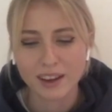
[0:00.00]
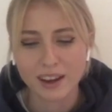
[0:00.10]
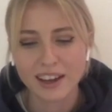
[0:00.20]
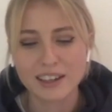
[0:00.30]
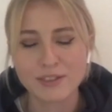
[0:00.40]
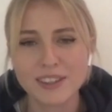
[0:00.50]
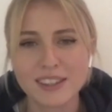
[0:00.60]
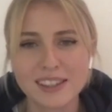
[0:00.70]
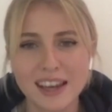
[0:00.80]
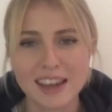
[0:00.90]
I'd even
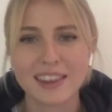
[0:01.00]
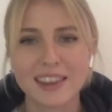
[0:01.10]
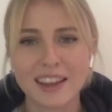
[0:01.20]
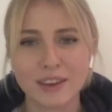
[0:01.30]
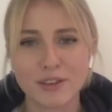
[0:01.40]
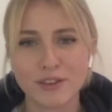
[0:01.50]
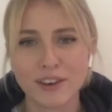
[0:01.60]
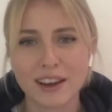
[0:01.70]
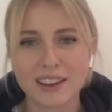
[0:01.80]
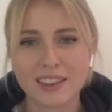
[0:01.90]
say that the
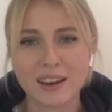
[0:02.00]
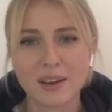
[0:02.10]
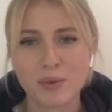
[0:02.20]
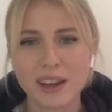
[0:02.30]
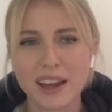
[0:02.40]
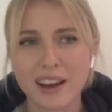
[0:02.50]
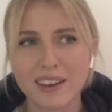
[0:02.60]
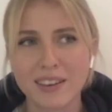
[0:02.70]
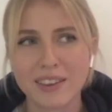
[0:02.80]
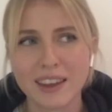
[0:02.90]
fact that
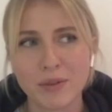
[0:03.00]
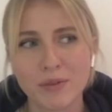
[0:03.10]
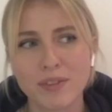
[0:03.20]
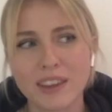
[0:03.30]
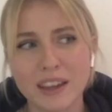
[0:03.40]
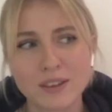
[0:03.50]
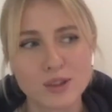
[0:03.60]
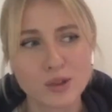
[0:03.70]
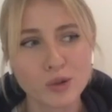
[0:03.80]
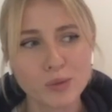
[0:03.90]
that
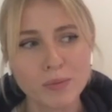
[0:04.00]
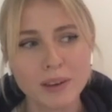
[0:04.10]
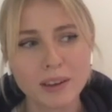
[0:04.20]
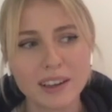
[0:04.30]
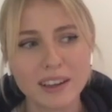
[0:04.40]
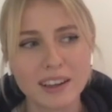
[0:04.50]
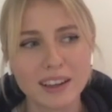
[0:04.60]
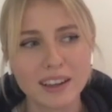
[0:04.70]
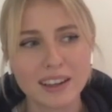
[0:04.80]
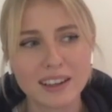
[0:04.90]
Zoom
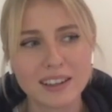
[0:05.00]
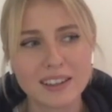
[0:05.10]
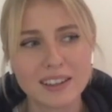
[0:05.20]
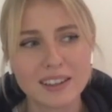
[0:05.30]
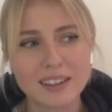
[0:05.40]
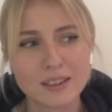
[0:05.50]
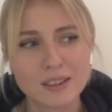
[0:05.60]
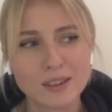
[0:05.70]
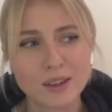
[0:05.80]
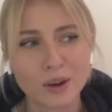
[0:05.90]
is
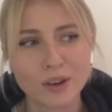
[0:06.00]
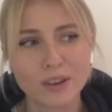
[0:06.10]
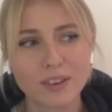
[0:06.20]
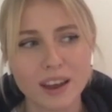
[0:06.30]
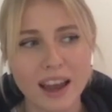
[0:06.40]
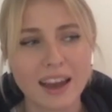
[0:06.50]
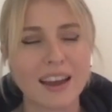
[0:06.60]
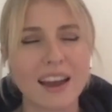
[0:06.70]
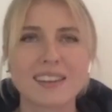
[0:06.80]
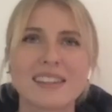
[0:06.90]

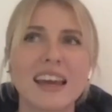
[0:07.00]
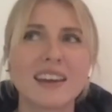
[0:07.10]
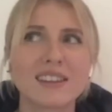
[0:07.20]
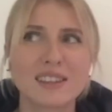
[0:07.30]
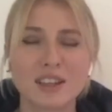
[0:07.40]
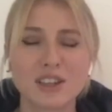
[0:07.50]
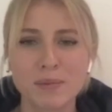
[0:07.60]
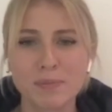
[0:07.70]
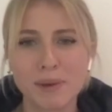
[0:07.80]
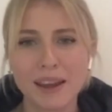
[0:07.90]
has taken such
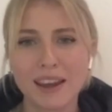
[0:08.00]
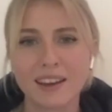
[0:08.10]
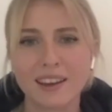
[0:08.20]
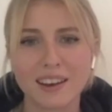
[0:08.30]
a big